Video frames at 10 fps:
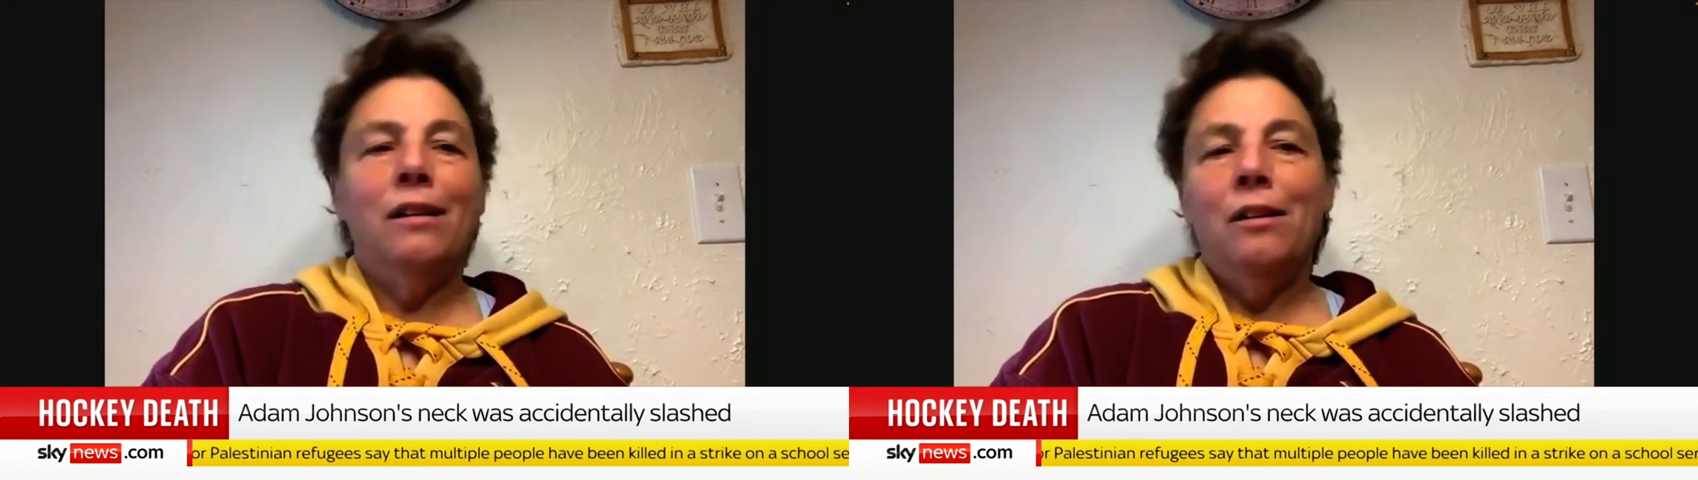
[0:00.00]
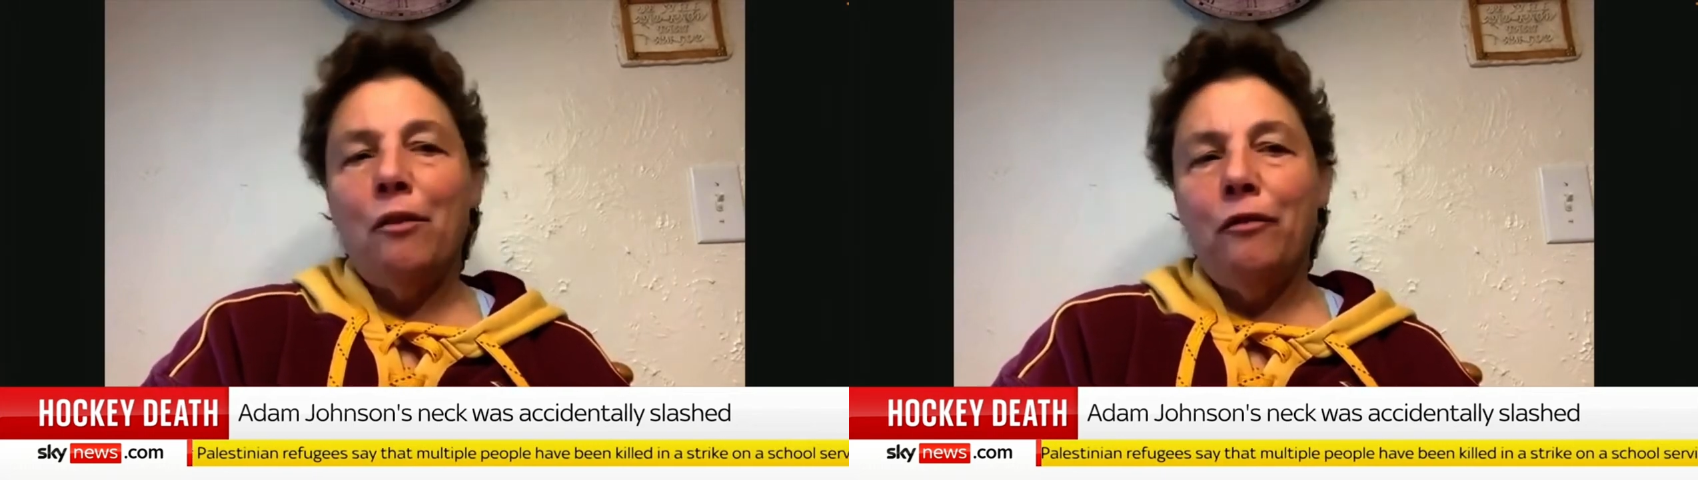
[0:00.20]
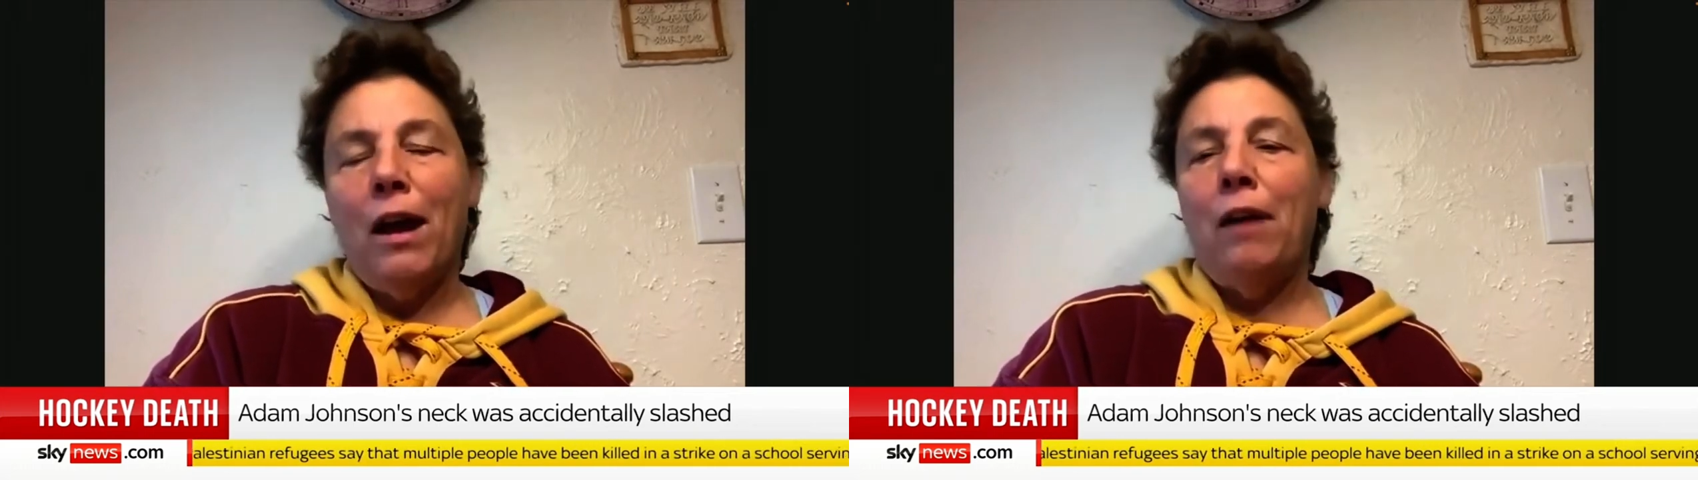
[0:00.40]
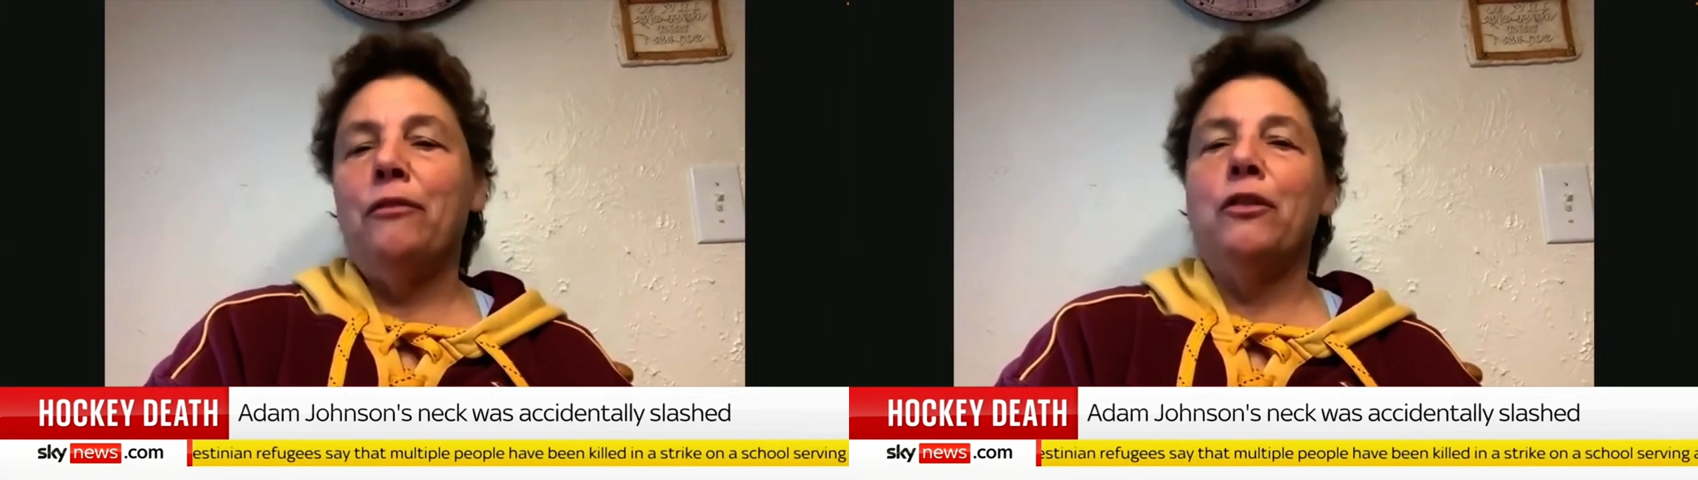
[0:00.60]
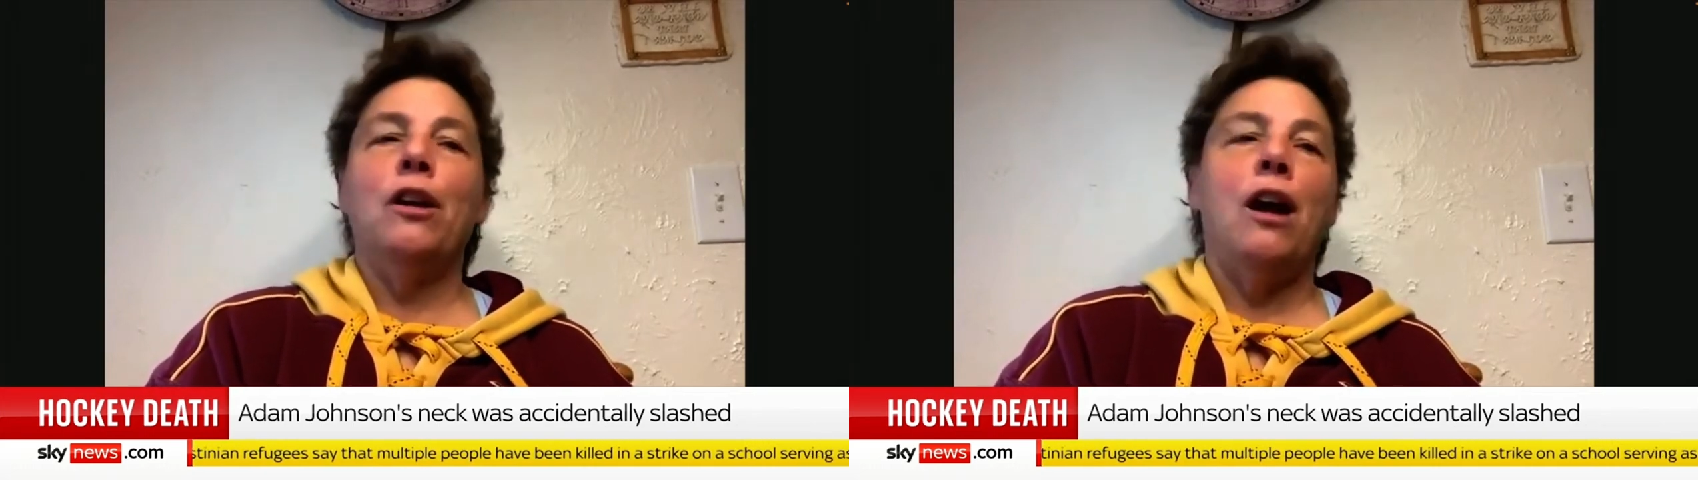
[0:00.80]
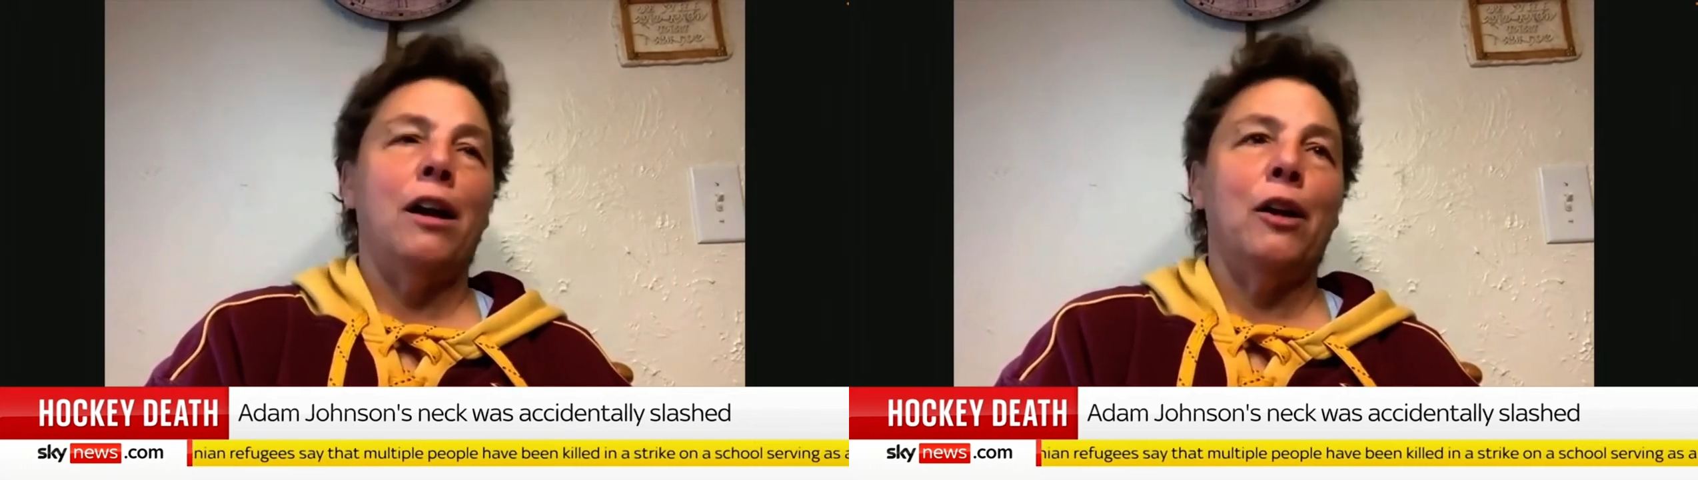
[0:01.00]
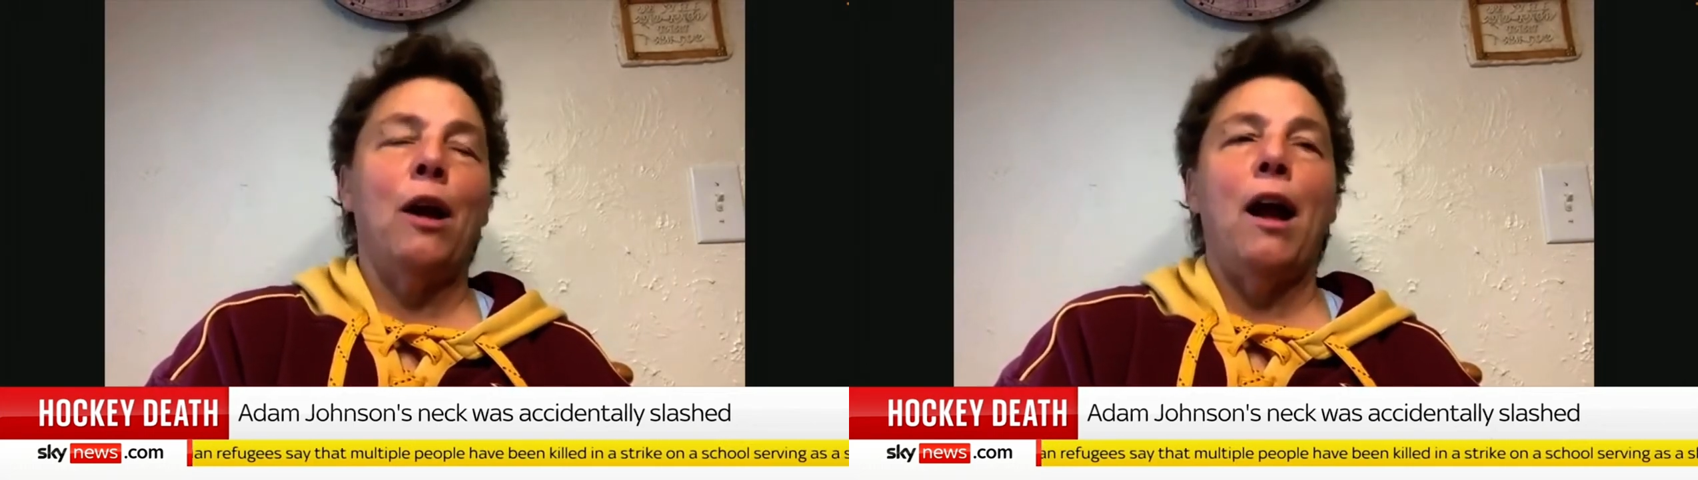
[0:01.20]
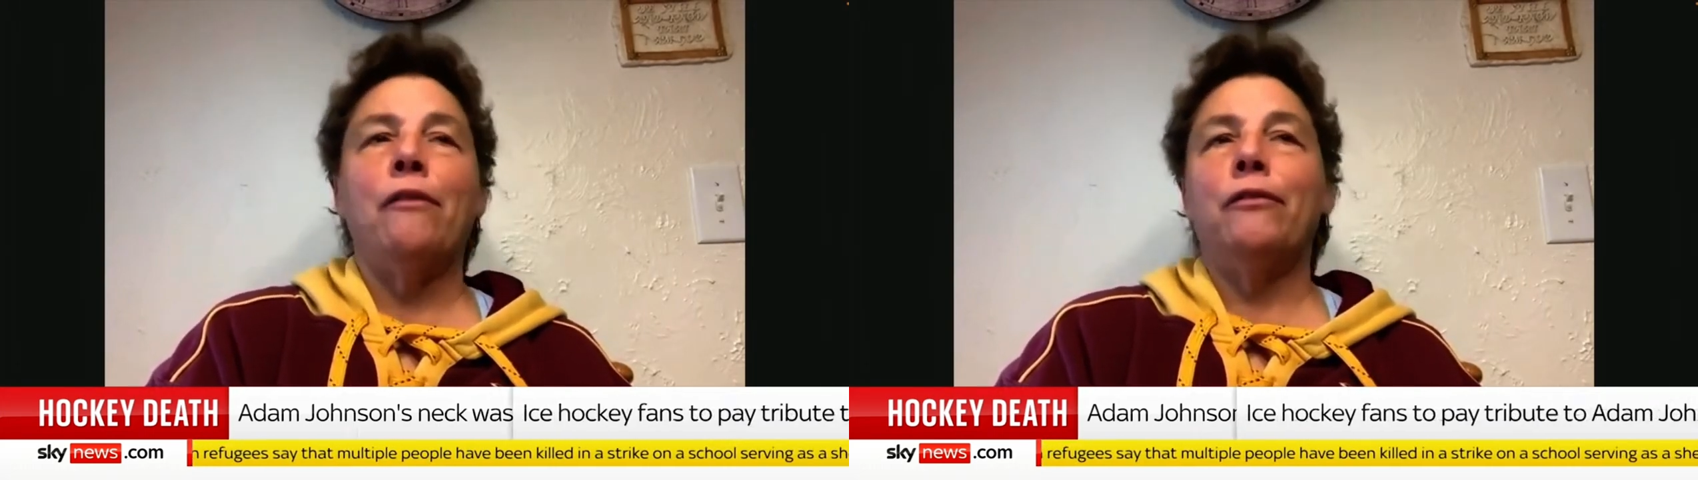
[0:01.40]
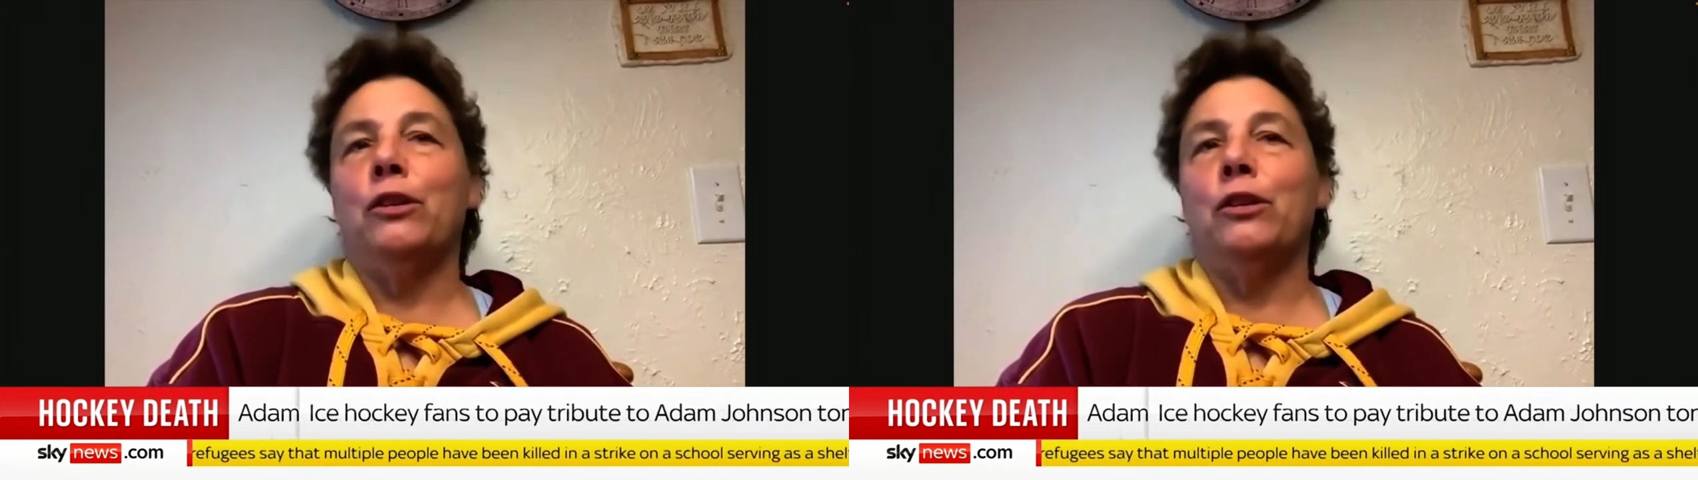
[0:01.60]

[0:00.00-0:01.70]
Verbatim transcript: a fan for an autograph